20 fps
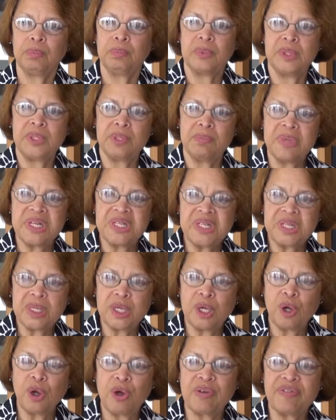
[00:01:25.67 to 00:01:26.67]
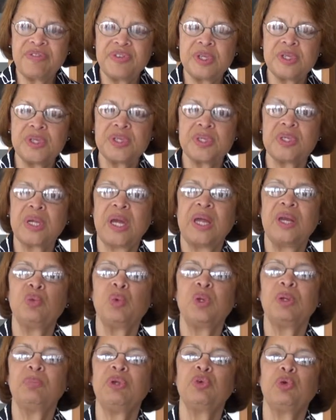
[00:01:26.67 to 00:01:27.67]
demitting office and
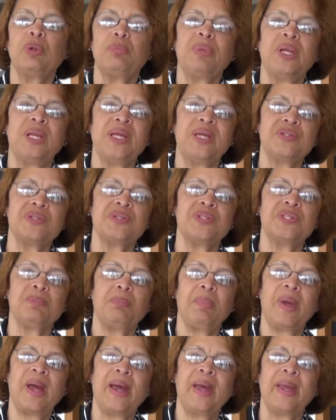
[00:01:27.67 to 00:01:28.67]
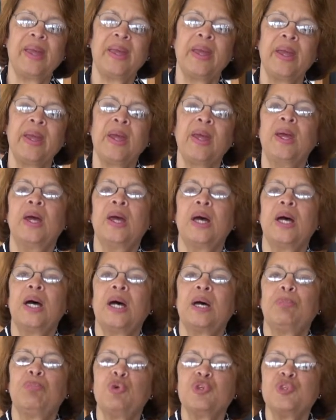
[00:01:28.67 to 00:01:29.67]
will be replaced by
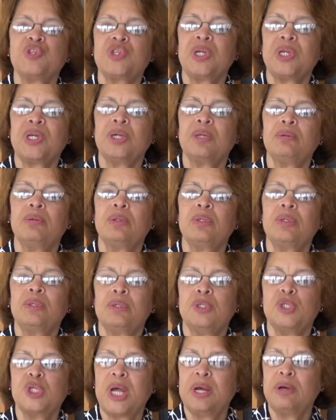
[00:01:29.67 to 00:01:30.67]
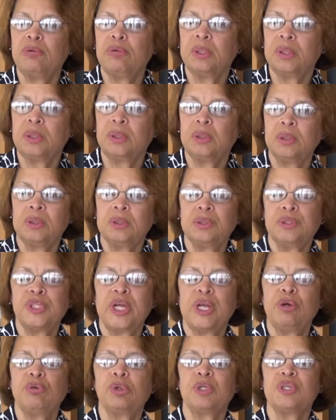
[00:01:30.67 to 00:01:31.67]
a Brazilian general,
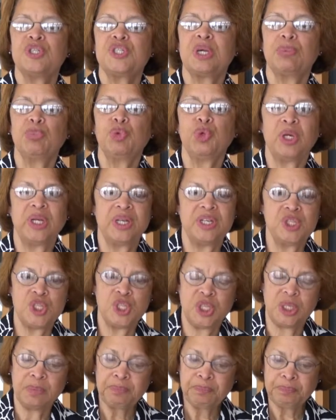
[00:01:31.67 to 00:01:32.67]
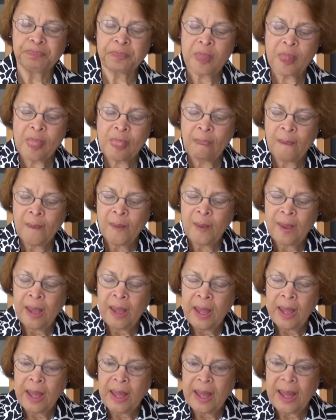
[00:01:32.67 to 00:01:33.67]
General Jaburangi.
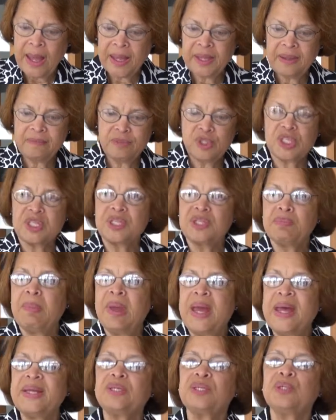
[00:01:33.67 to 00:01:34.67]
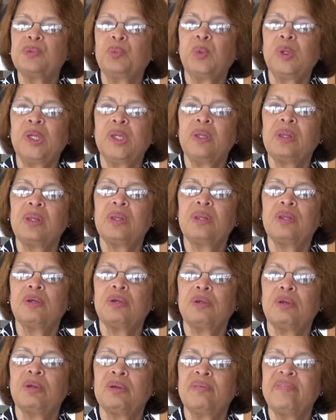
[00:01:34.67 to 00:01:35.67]
I have just met with
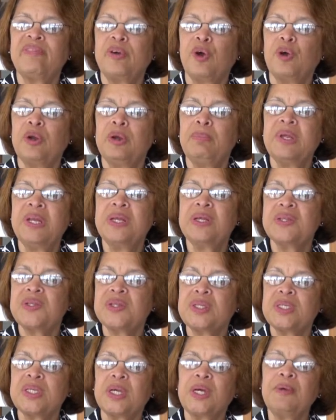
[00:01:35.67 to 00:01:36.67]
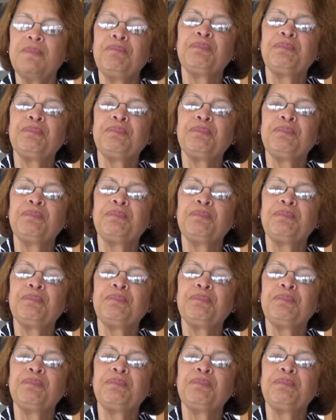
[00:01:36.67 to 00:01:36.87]
the foreign minister